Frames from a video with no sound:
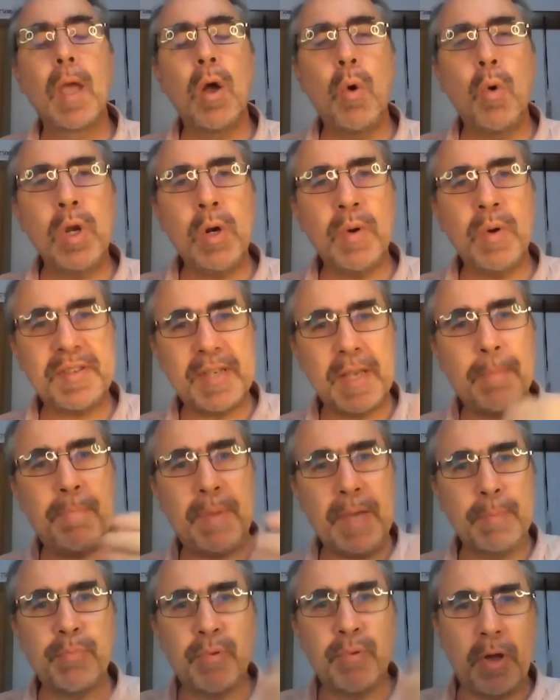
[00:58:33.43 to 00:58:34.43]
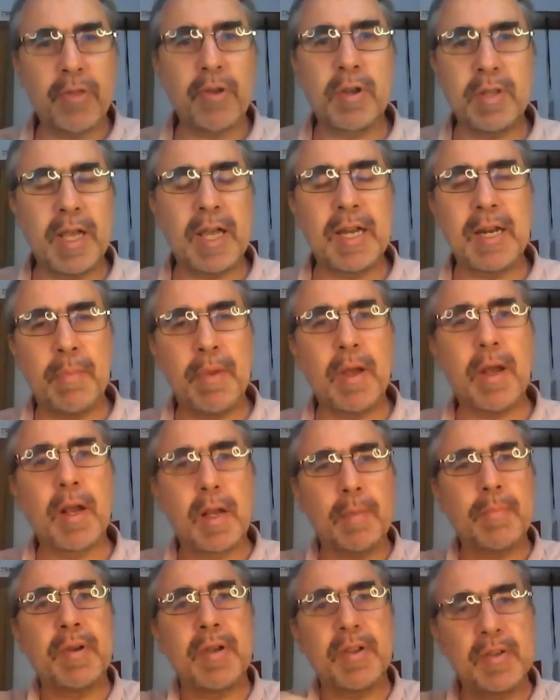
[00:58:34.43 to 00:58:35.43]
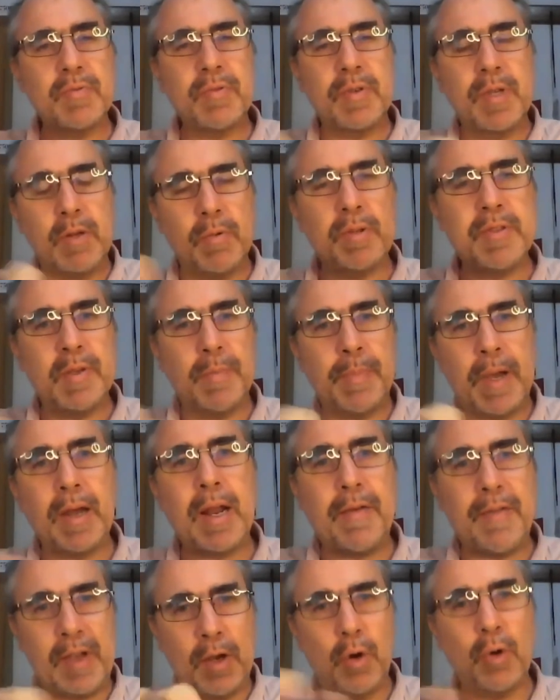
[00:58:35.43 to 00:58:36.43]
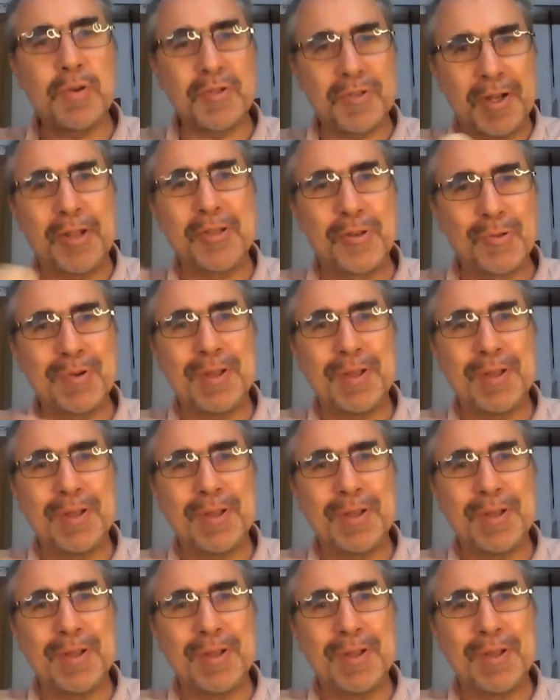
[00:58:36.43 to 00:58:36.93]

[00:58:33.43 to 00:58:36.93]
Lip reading: we don't want to say a big brother in Latin America, because, you know, it's about having horizontal